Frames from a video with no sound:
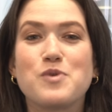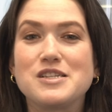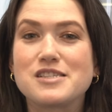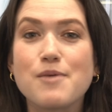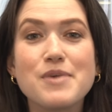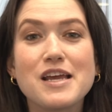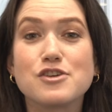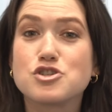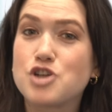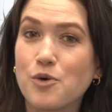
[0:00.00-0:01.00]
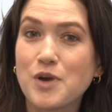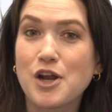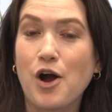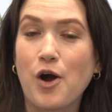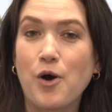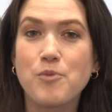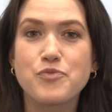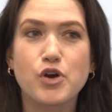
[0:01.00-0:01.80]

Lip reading: when somebody is showing a home,